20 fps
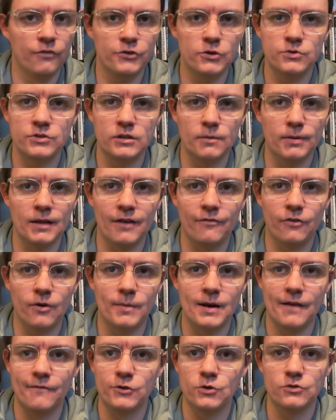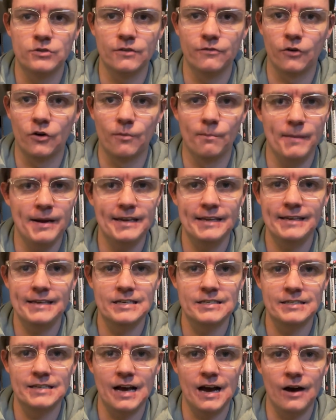using the platform and I've used it for many
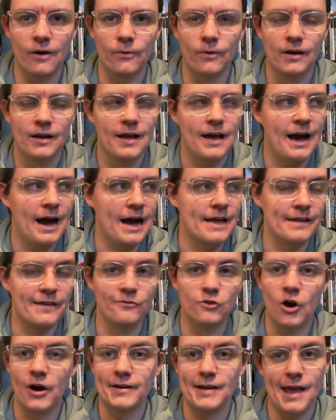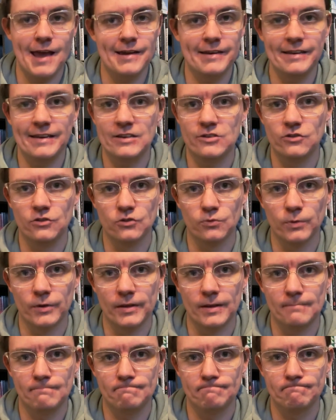years now and I've not had any issues with
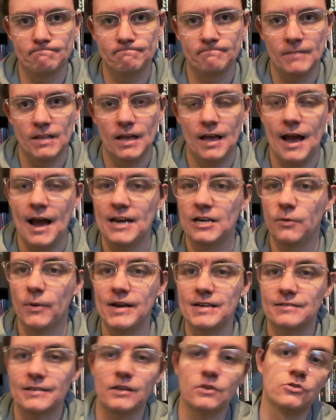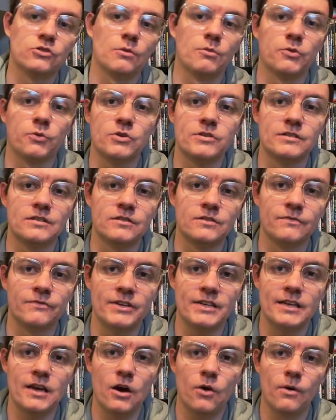it. Anyways, thank you so much for watching this
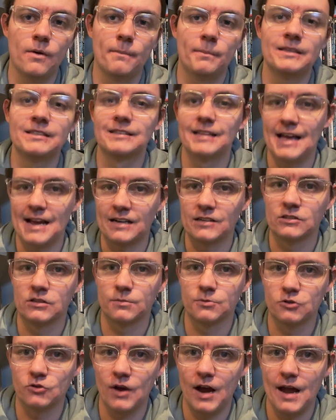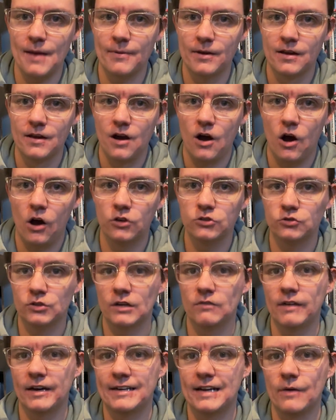video. Please like and subscribe. On
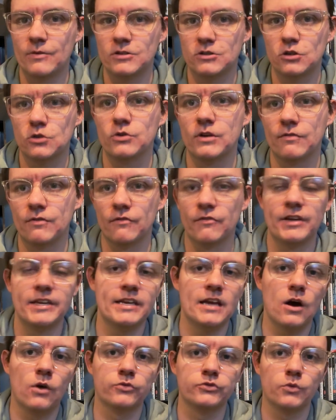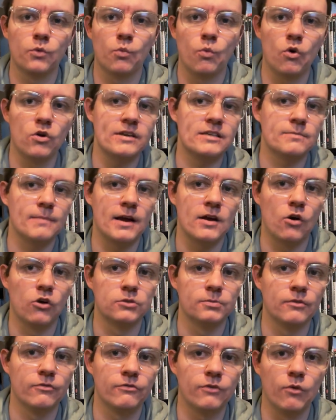screen right now is two different videos. One is my
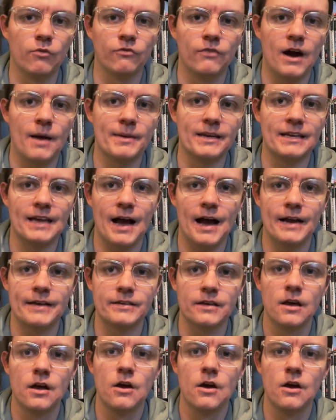ultimate phone farming guide